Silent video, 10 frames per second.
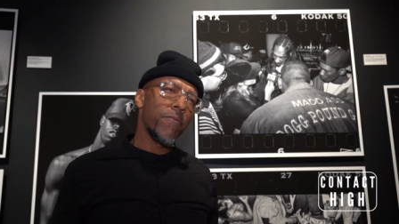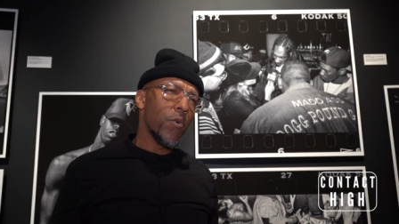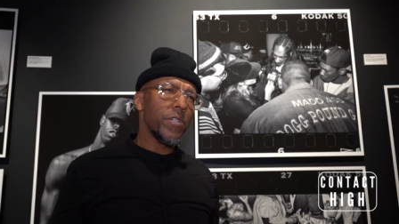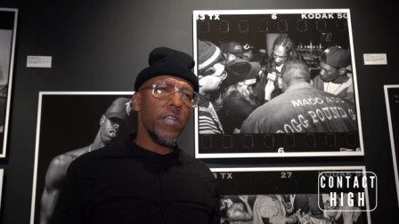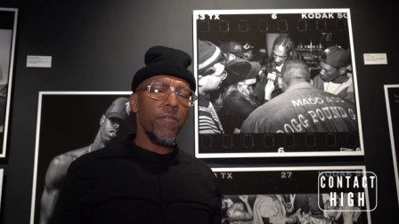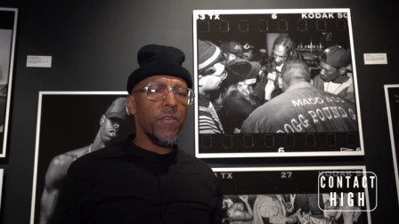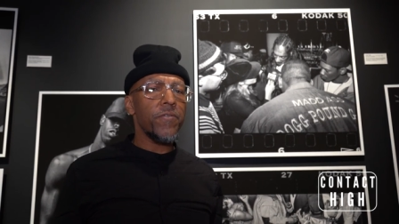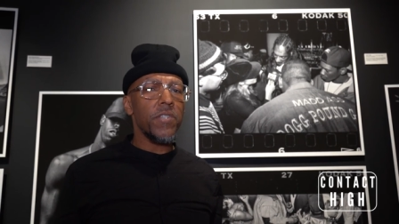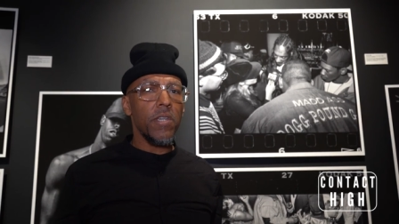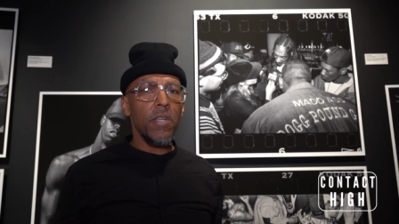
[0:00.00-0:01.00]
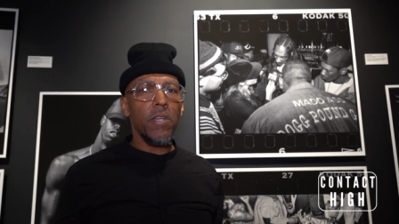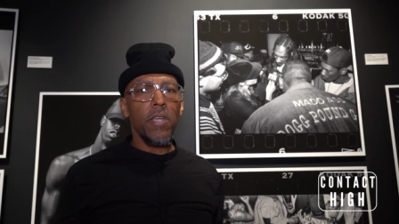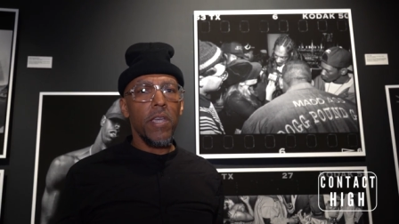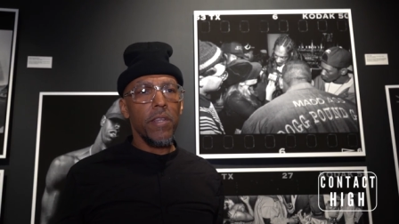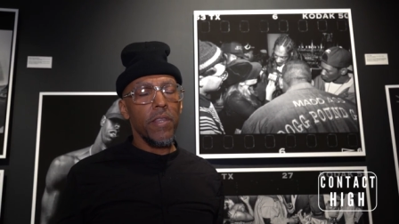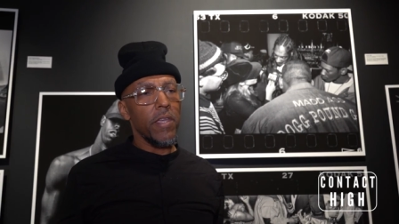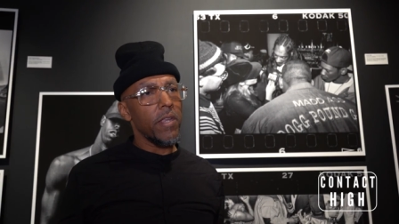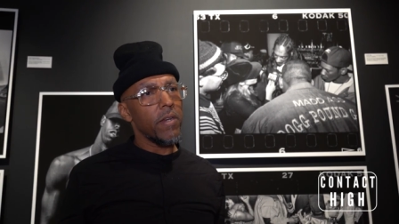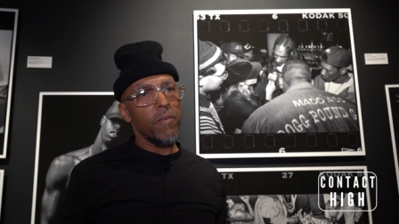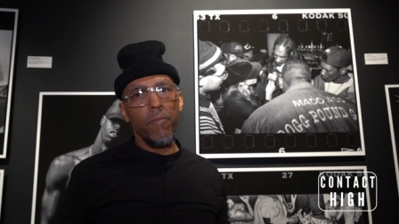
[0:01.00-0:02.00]
15, and
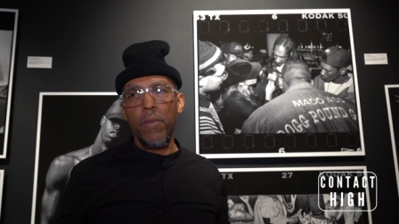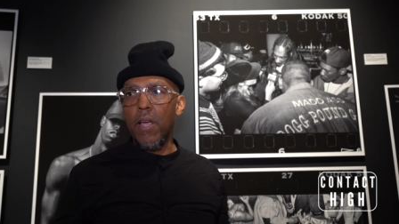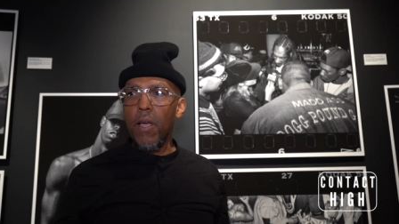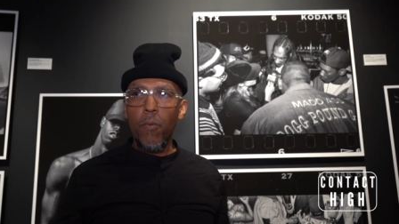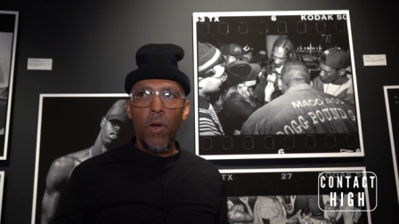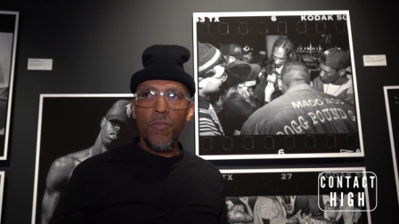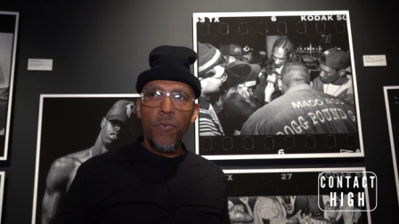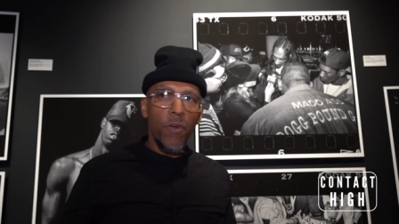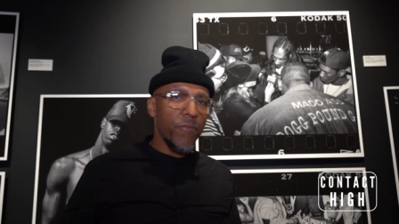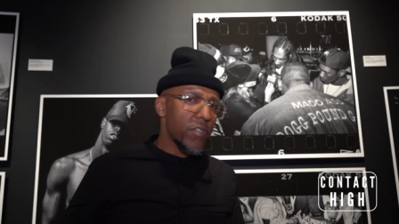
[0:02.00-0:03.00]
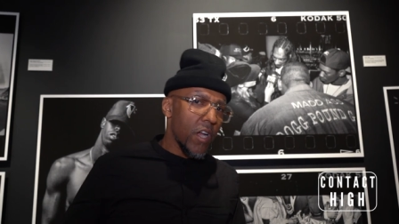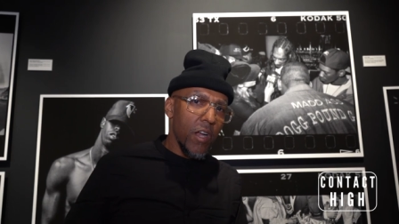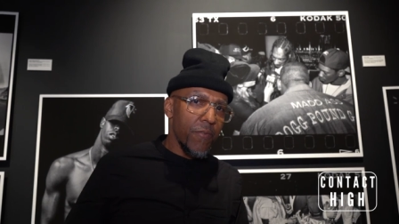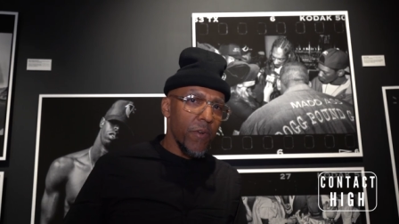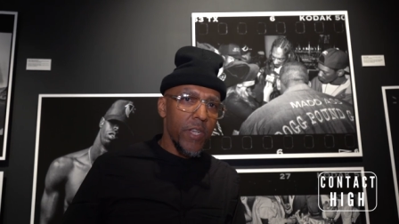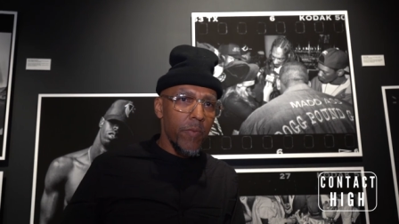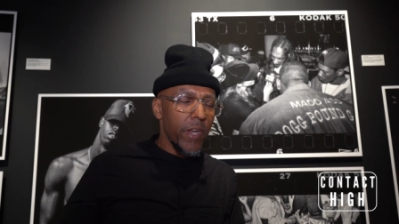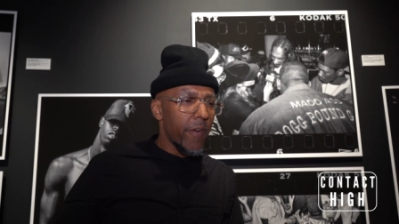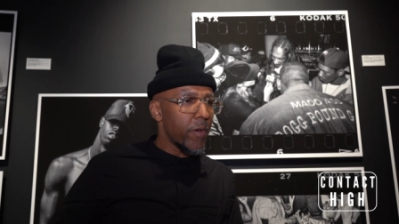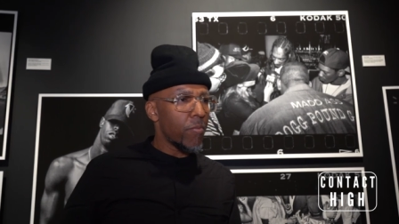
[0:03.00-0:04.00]
then I worked for a photographer named
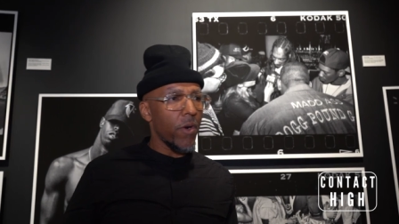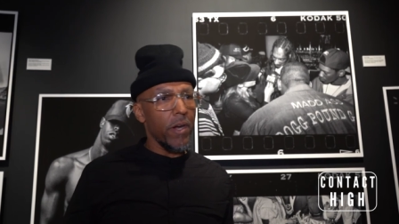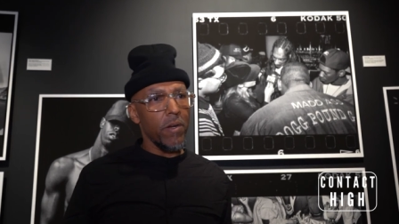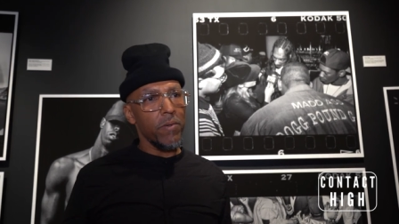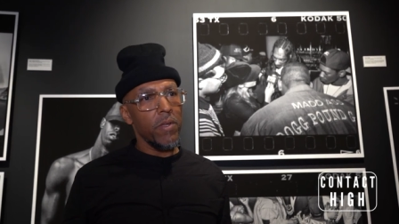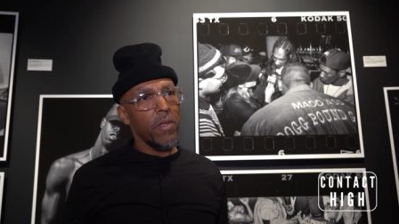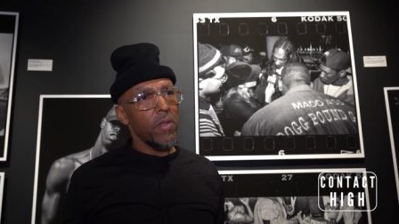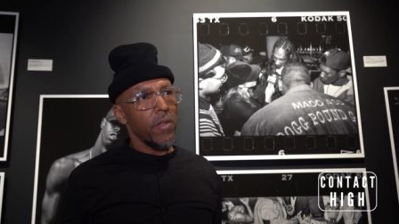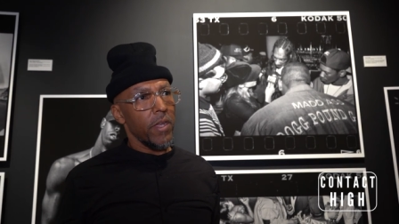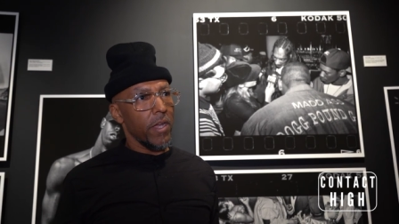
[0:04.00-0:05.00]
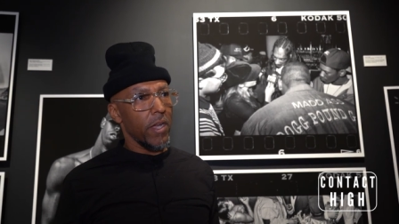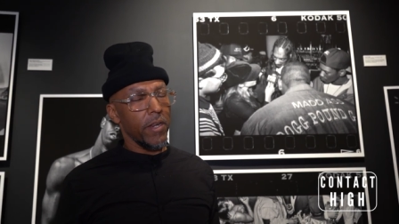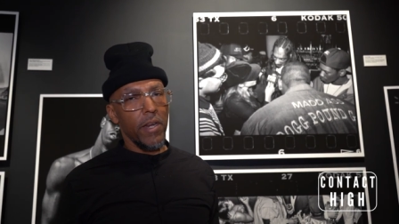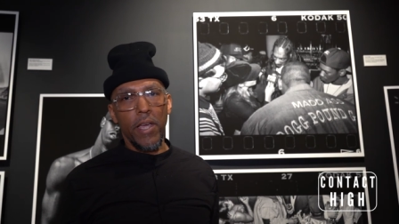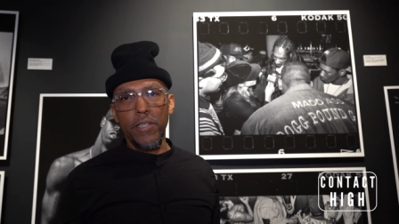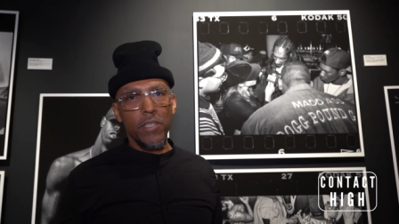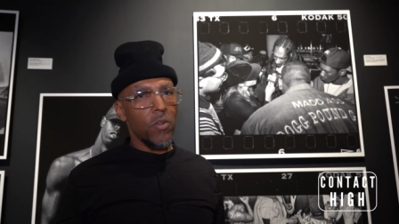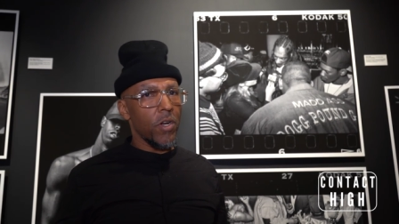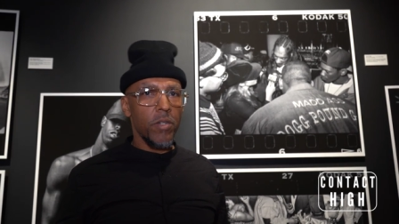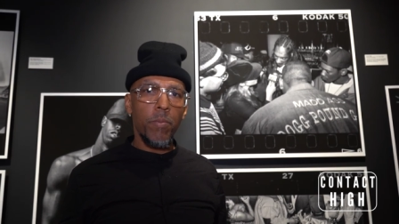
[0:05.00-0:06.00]
Larry Brown, and then I just
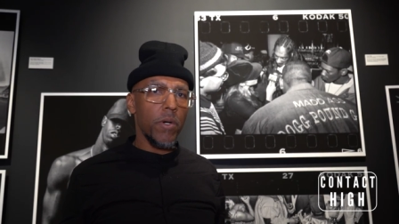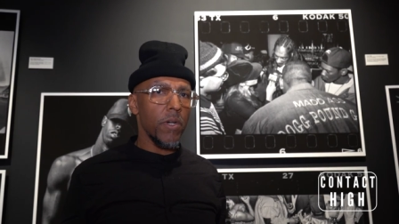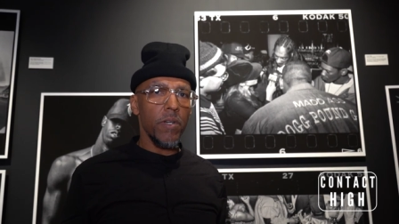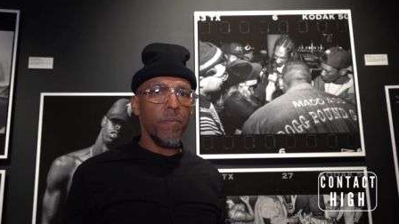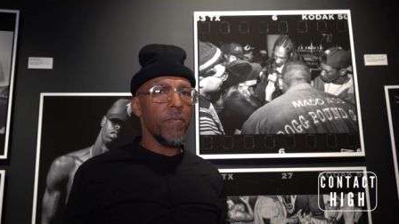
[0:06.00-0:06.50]
caught the bug.